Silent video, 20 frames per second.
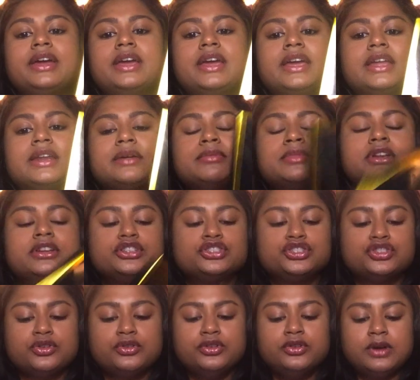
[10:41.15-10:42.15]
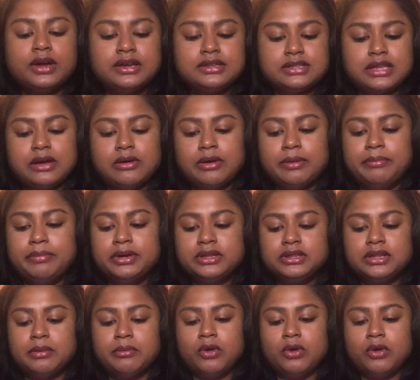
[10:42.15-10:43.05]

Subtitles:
And I'm going to show you guys how I put them